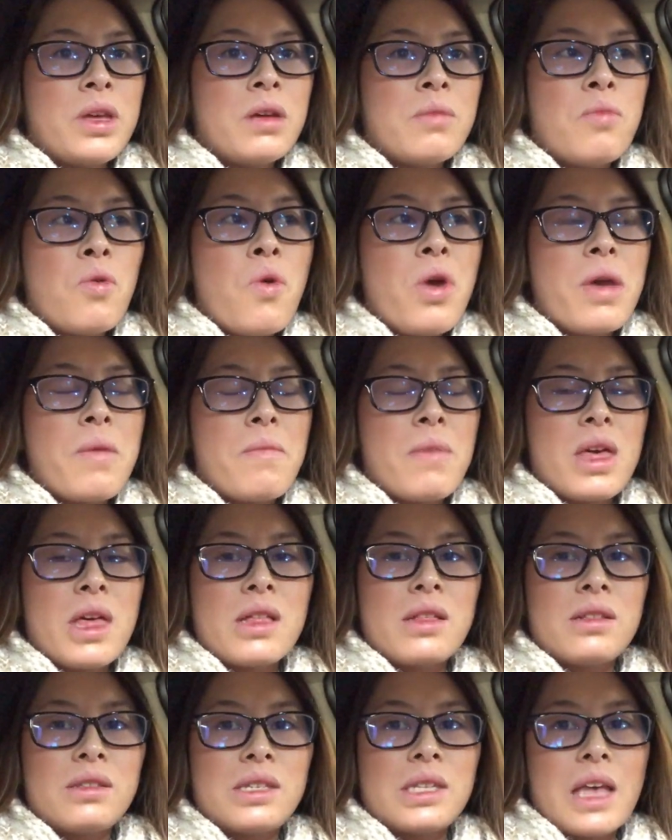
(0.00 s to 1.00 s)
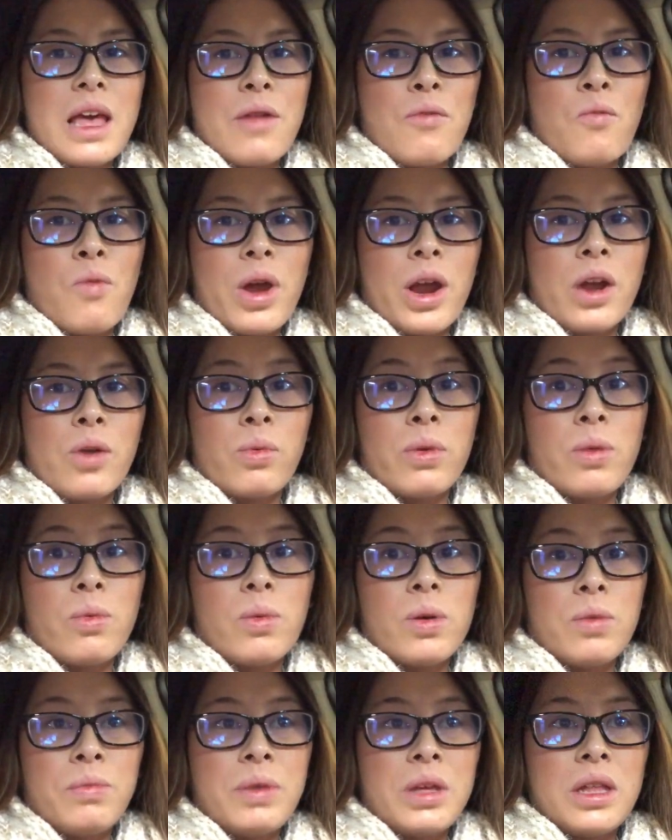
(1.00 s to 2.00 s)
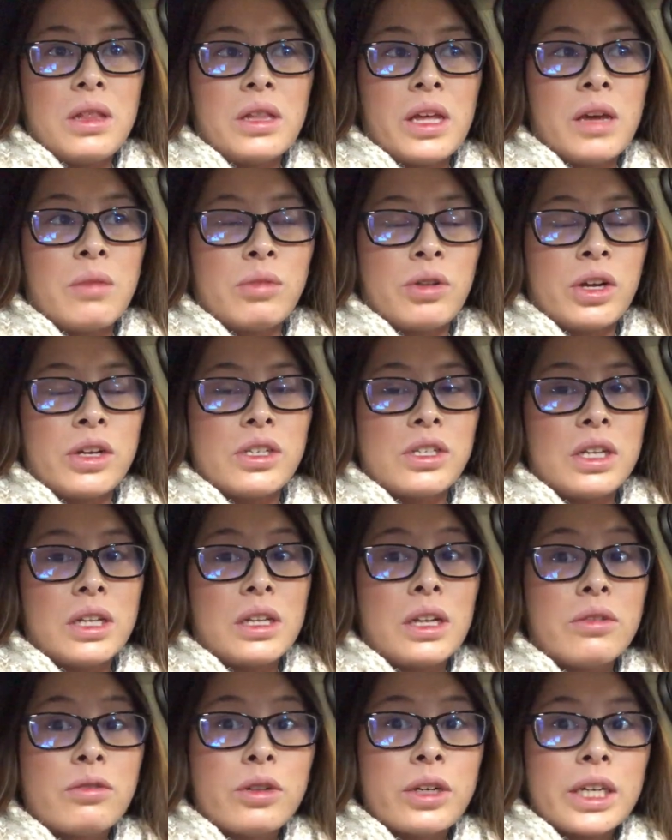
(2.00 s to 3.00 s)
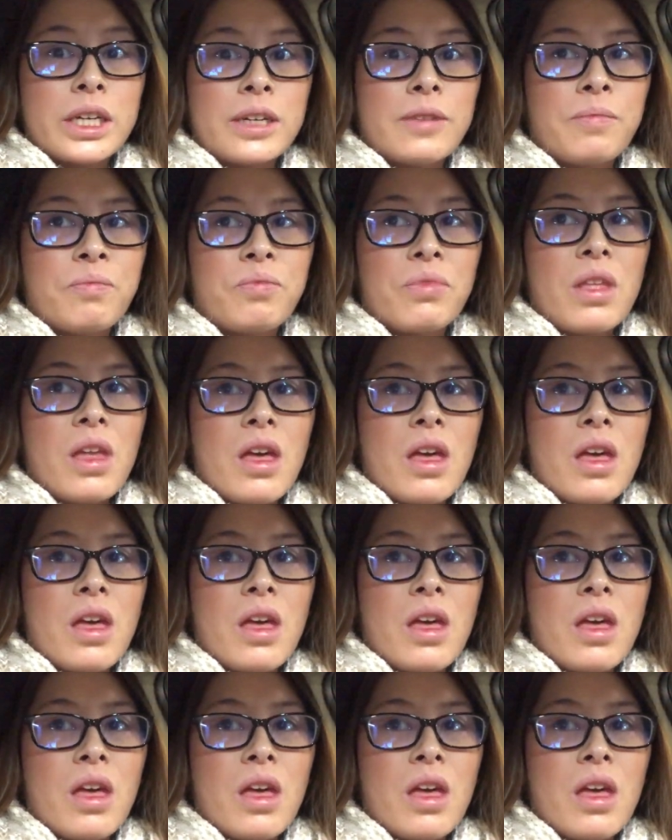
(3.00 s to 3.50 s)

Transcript: appointments and where we will be labor and delivering